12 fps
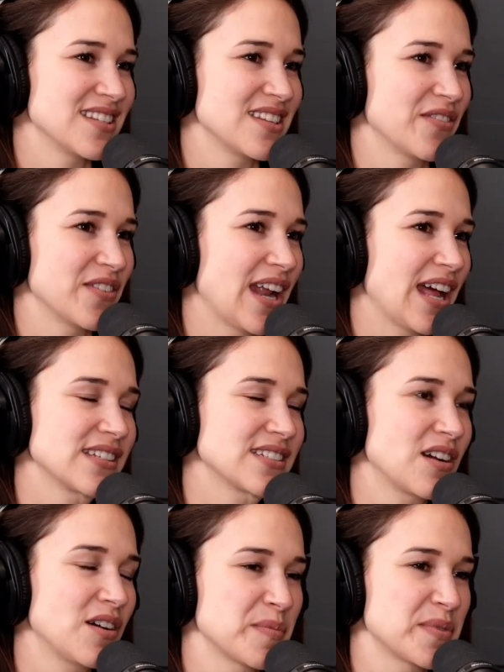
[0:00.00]
to different, I
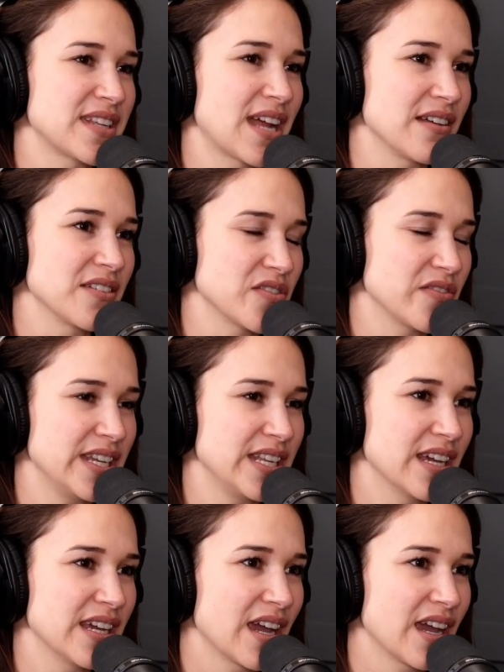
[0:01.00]
like to call them styles of
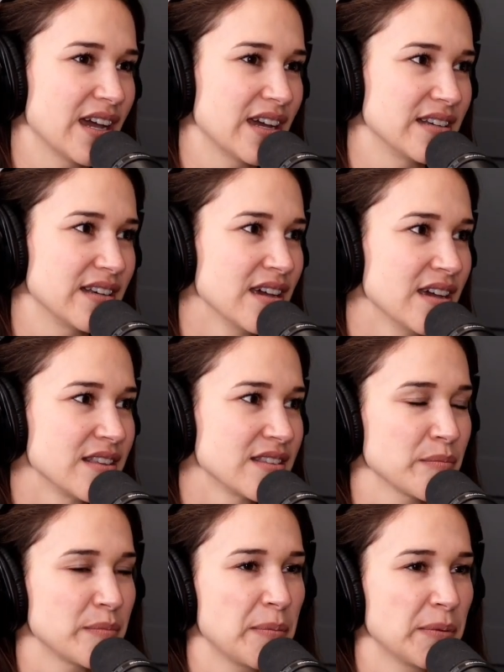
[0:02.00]
eating. And
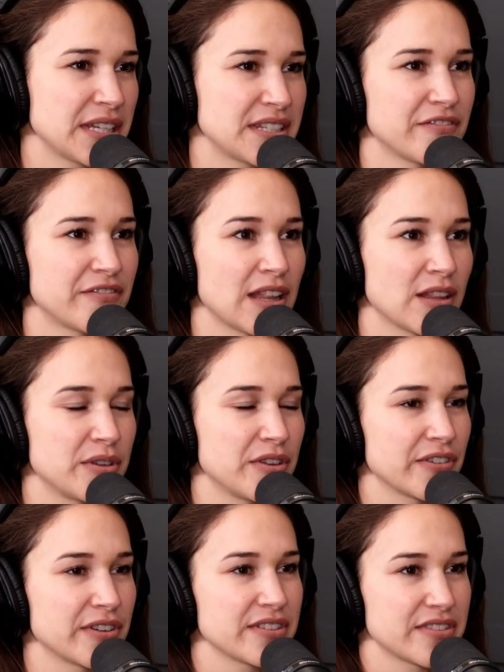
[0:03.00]
some people like to follow
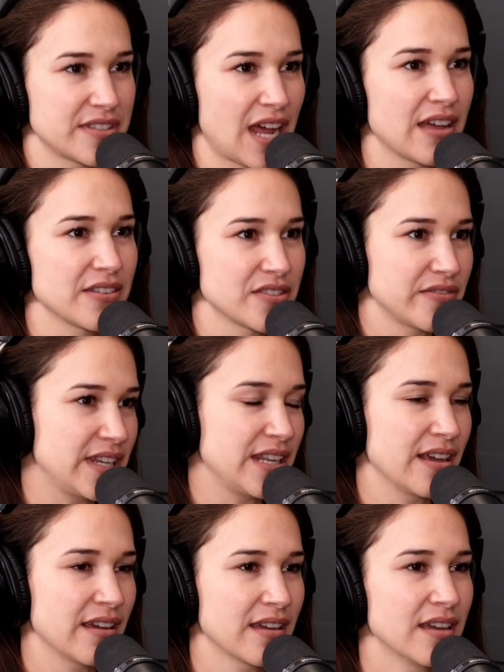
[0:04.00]
different styles of
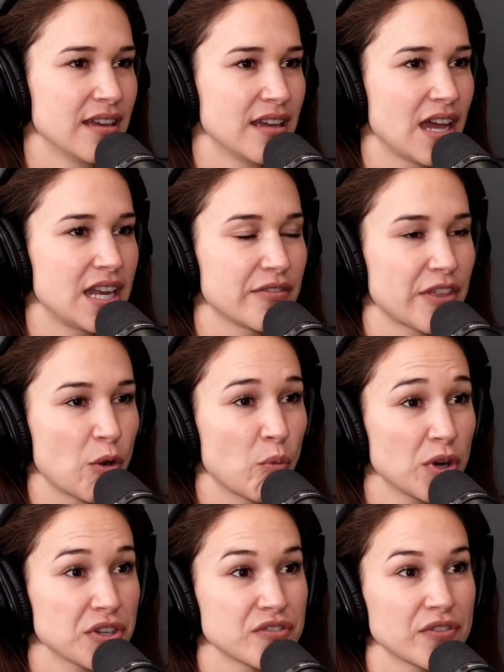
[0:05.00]
eating. And if that
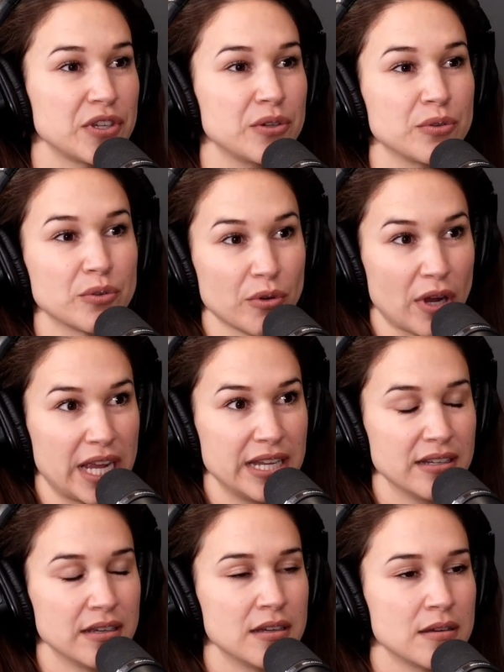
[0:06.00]
works for you,
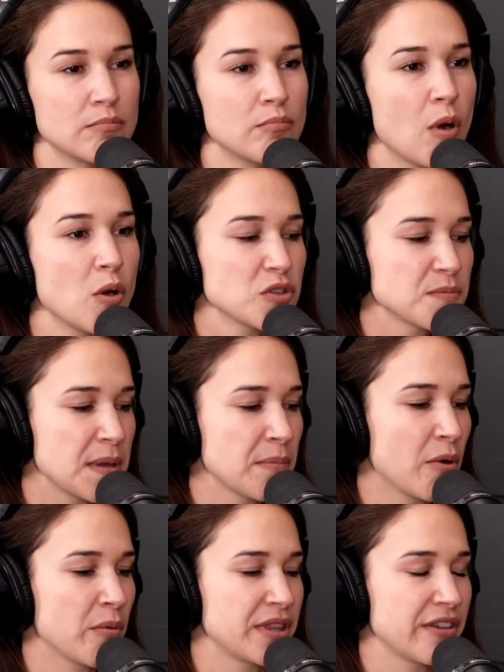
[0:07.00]
great. Most
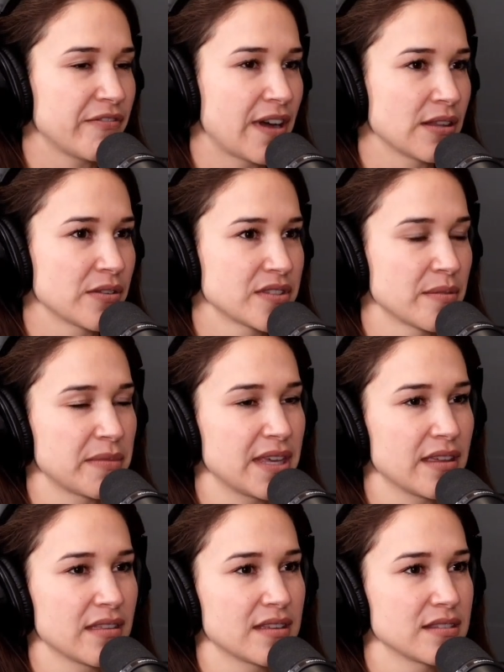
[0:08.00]
people, when they follow
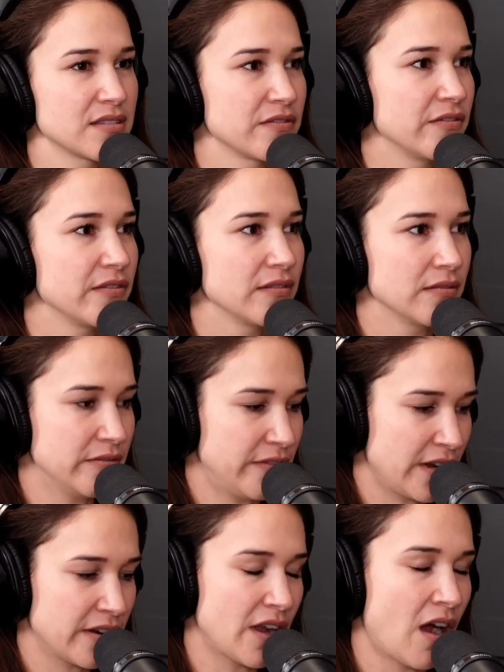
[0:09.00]
something that's
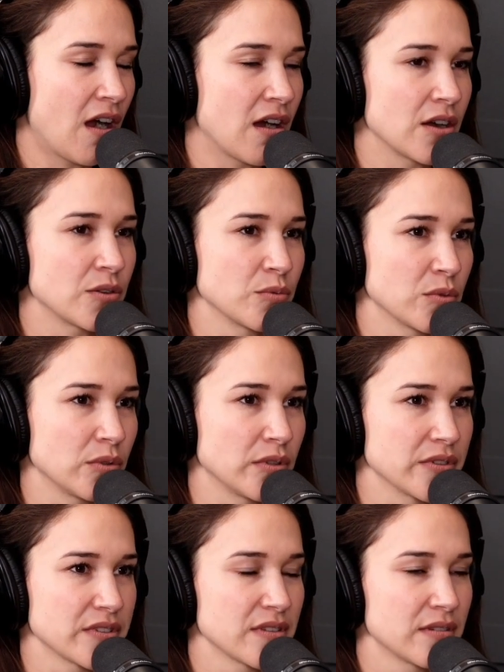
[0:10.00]
very hard
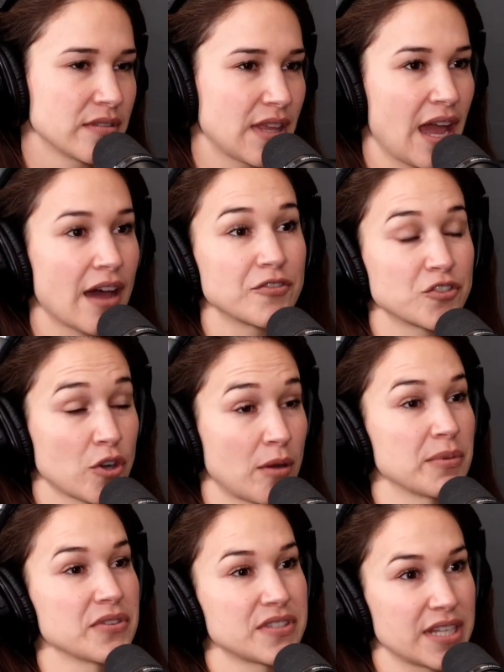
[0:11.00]
rules, they have
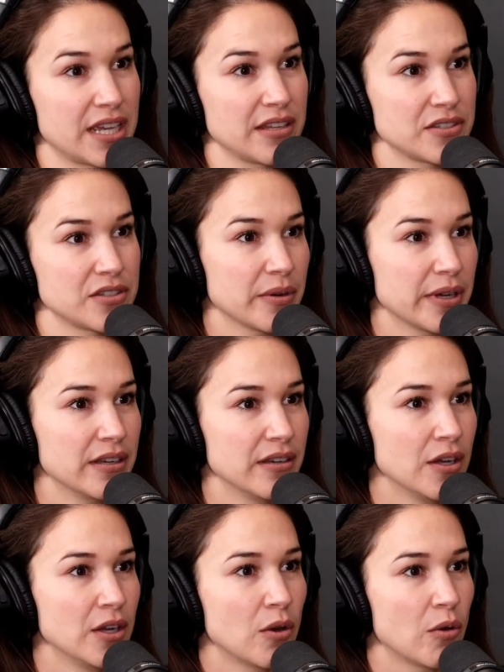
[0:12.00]
trouble sticking to it.
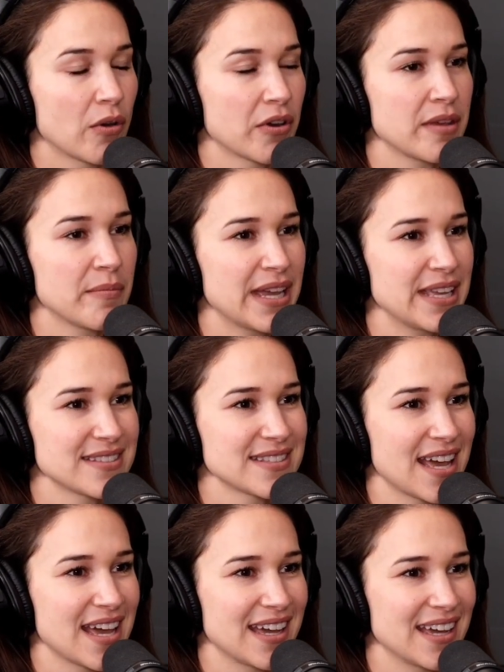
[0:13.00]
Or they might
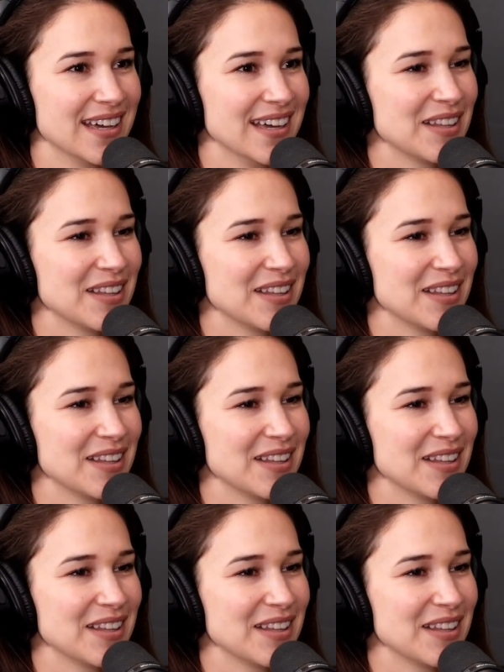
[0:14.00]
say,